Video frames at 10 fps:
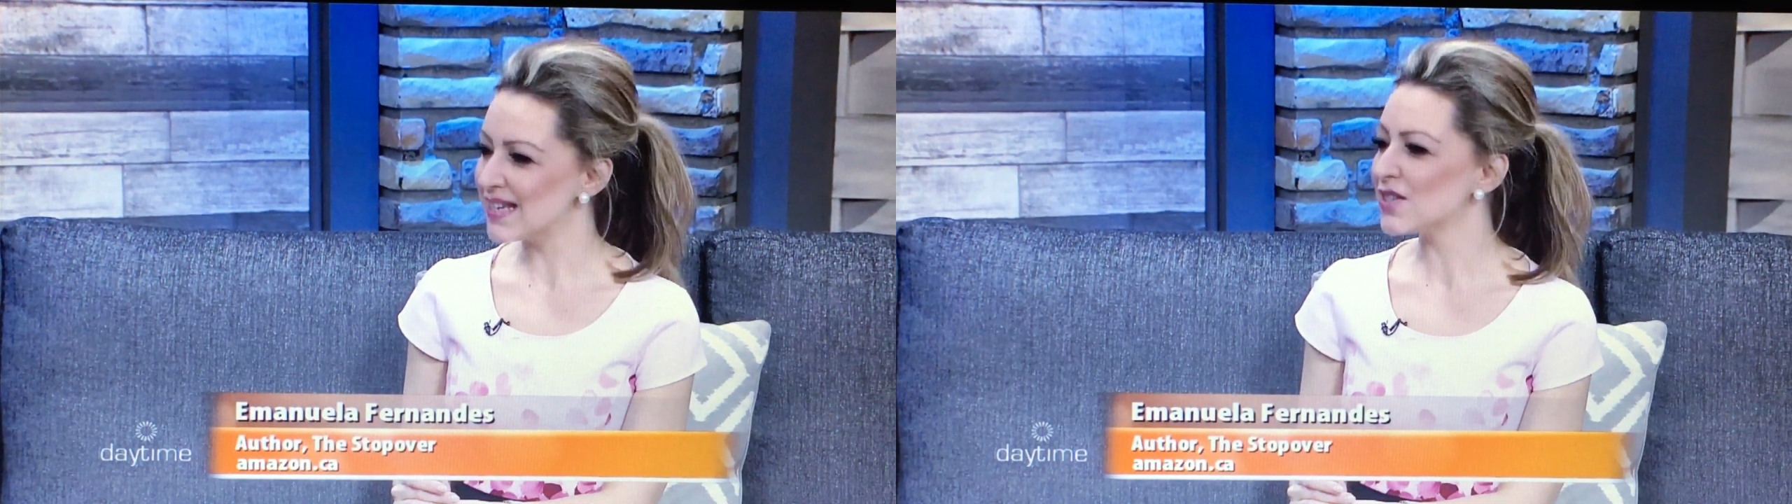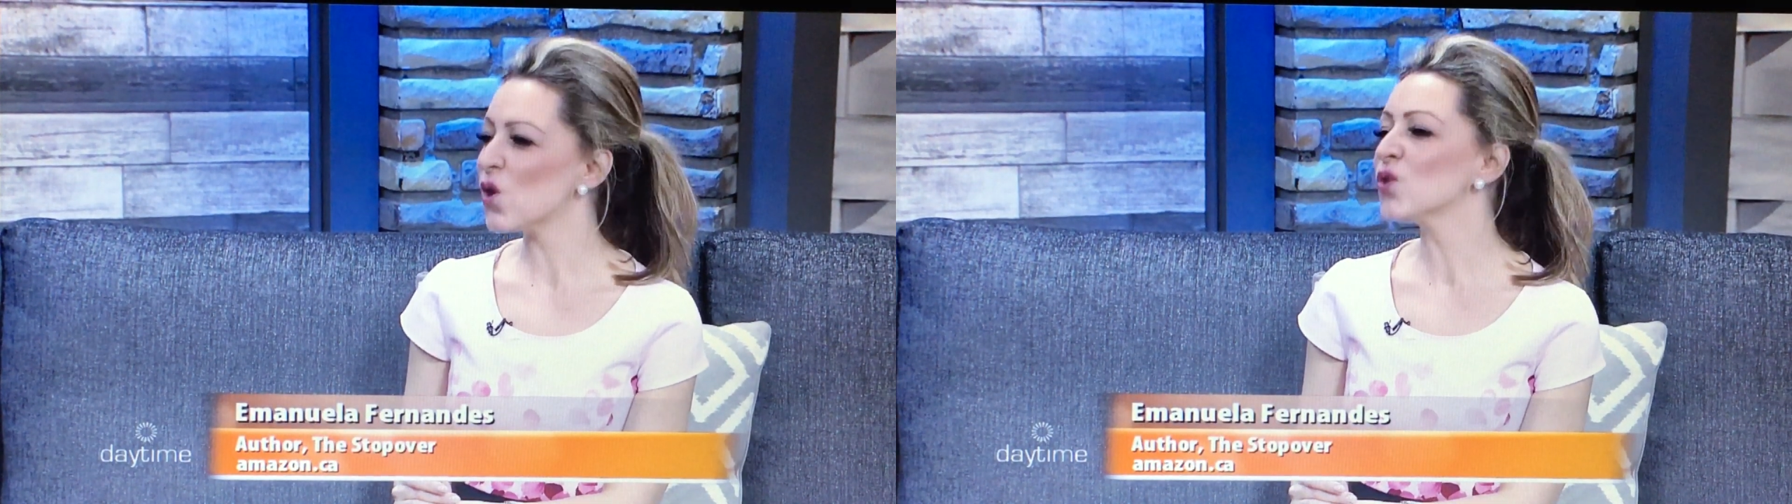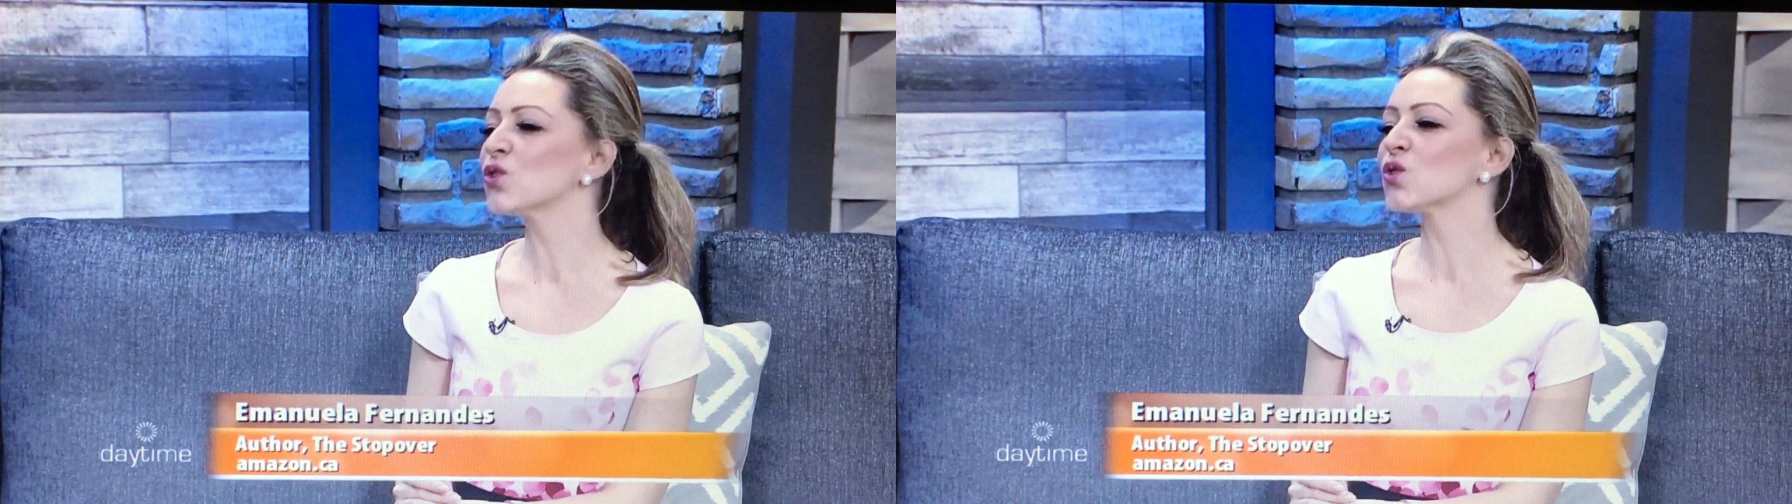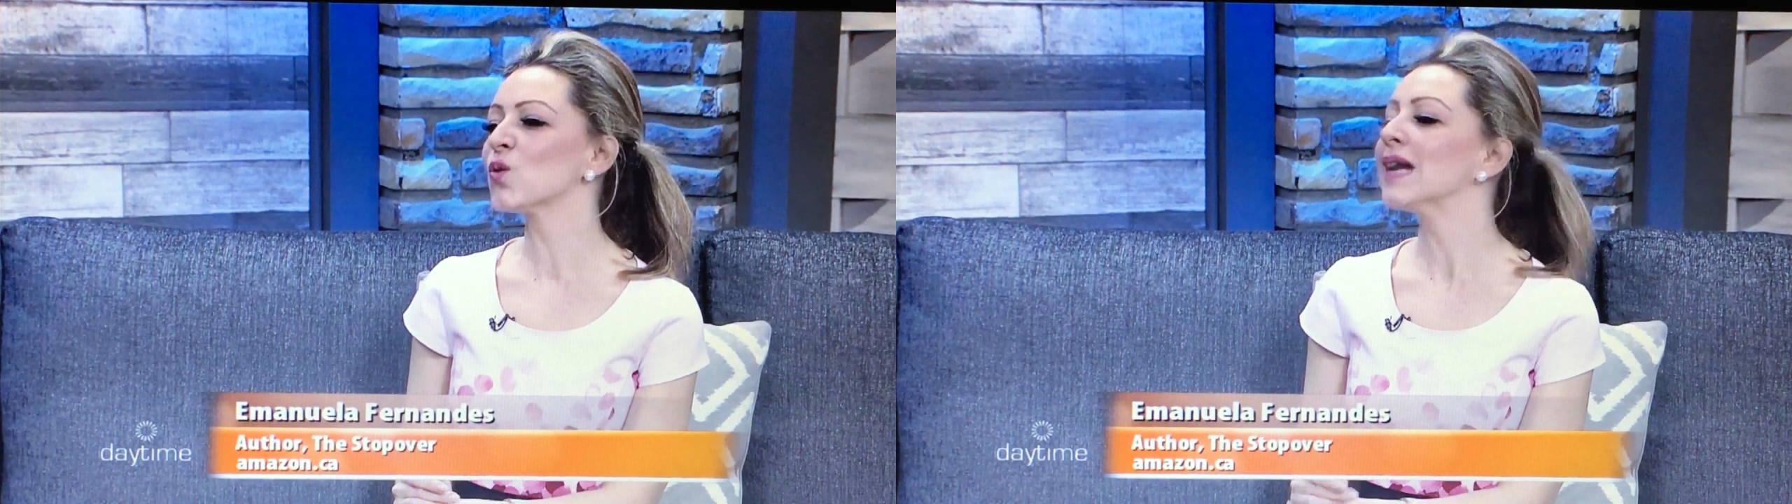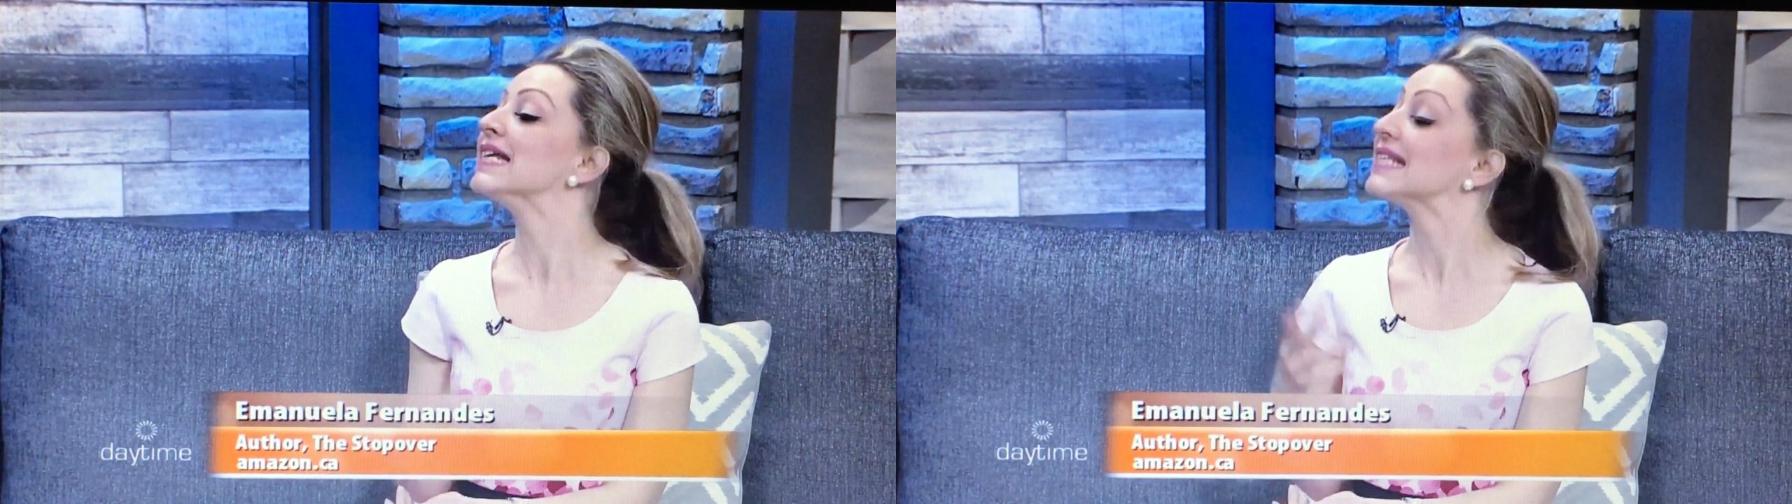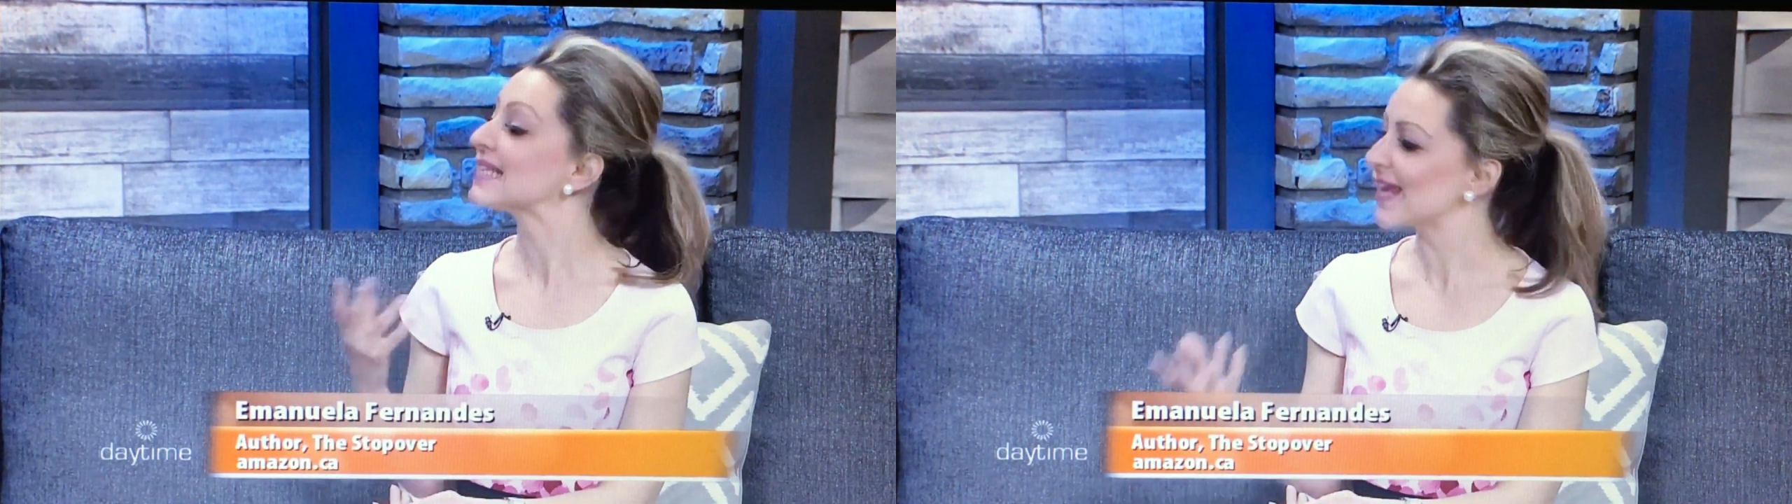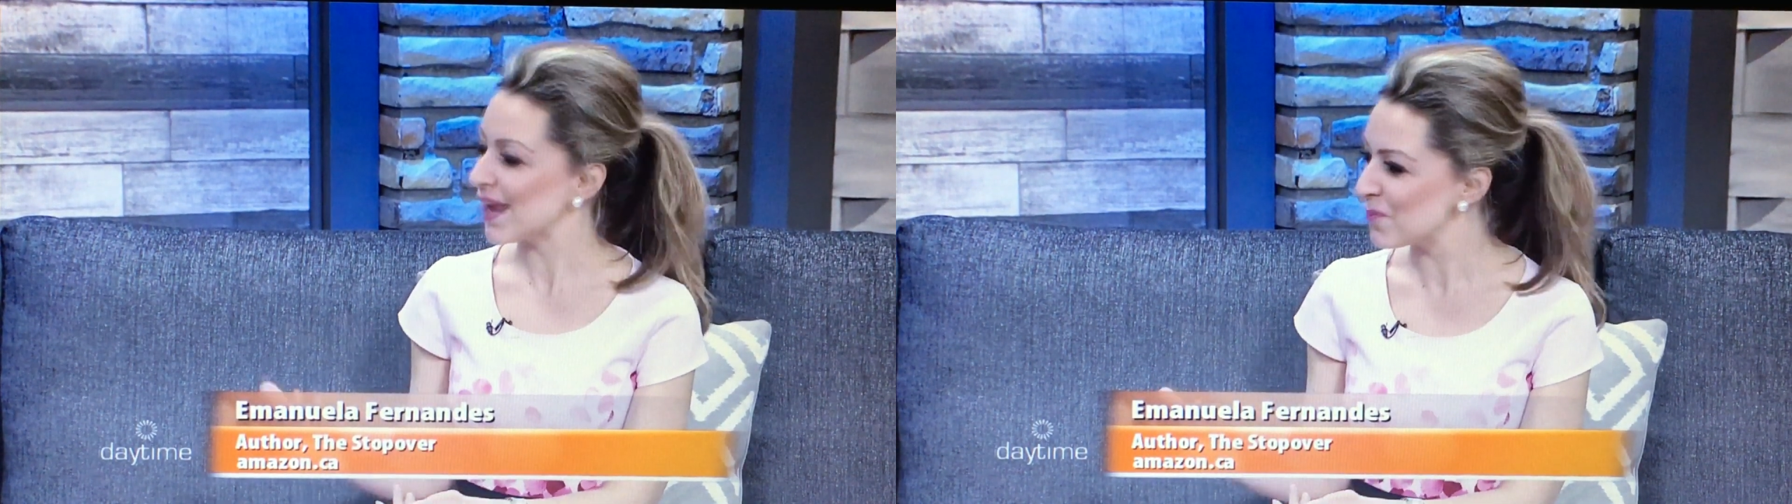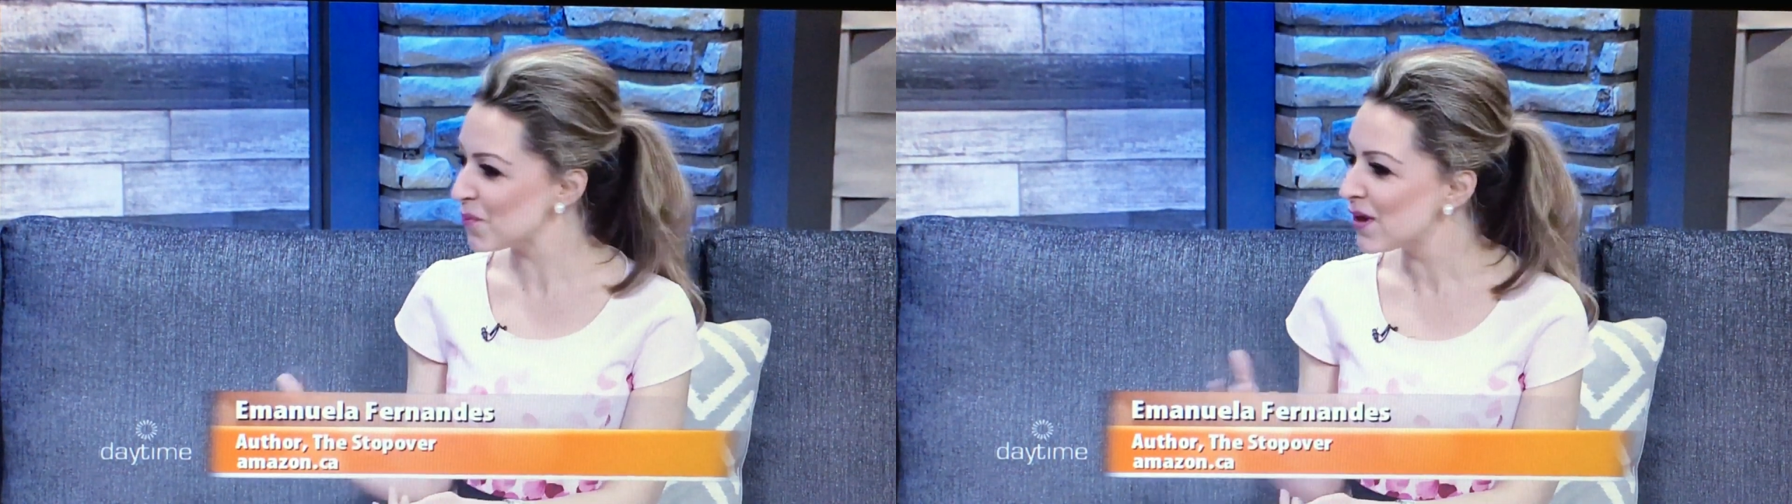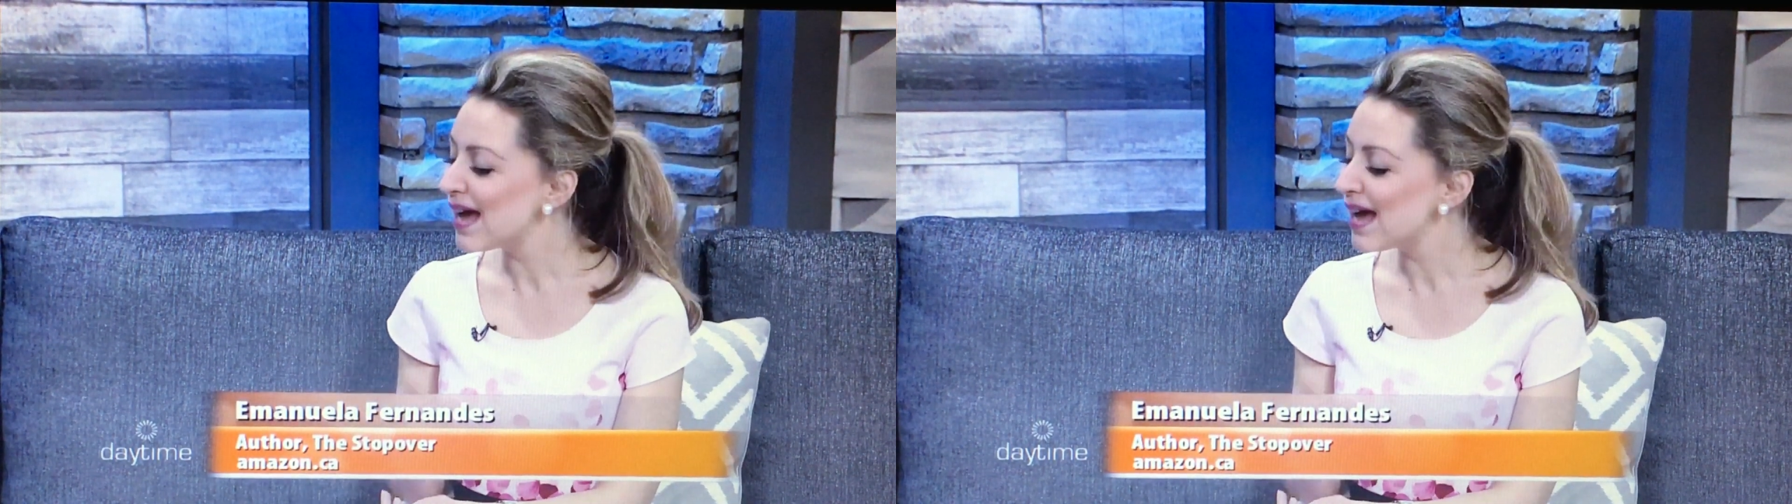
It's also an escape.